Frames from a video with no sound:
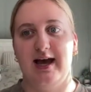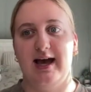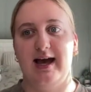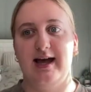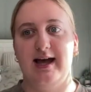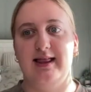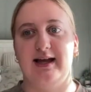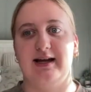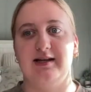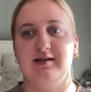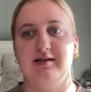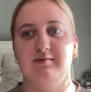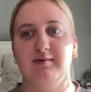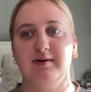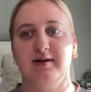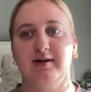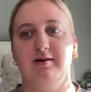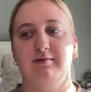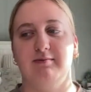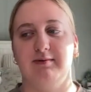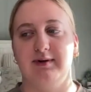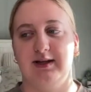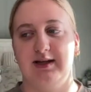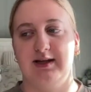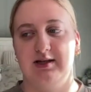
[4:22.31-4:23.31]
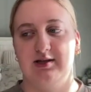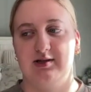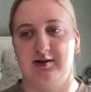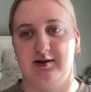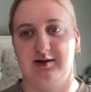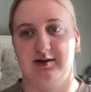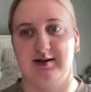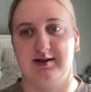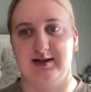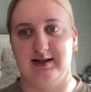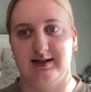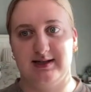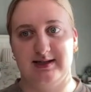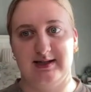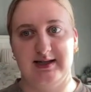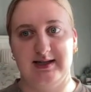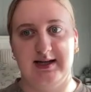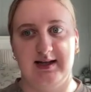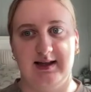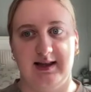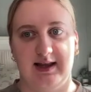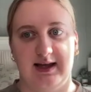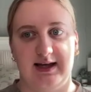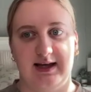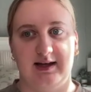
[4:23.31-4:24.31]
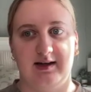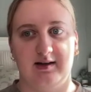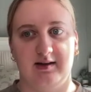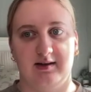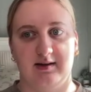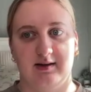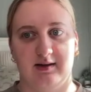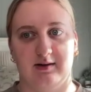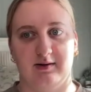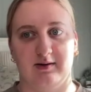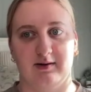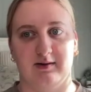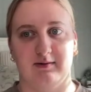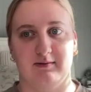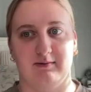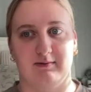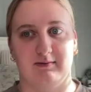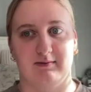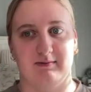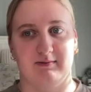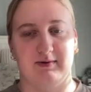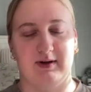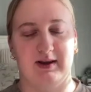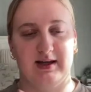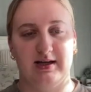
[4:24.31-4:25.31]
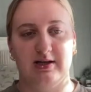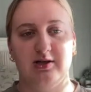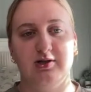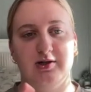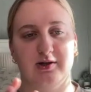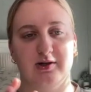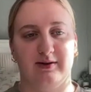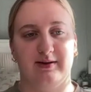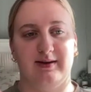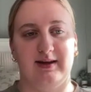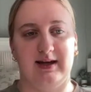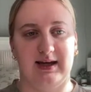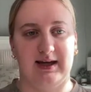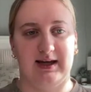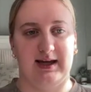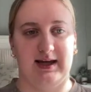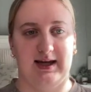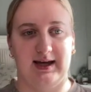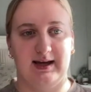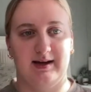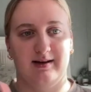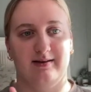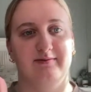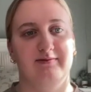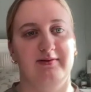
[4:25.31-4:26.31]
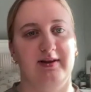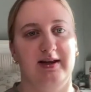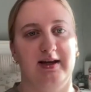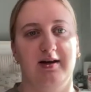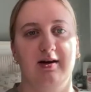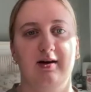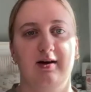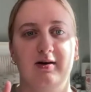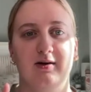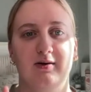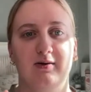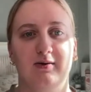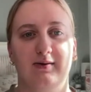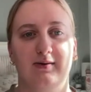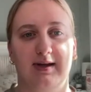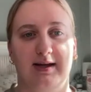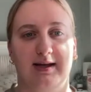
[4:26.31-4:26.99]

And that's where you really start to see like the relational thinking of like, oh,